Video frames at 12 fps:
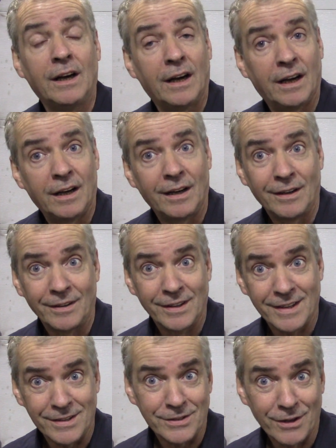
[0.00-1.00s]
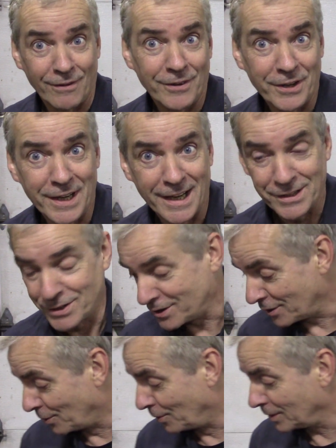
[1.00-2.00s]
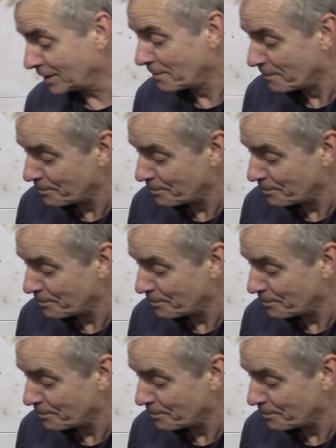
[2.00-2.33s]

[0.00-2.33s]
is not very nice to hold.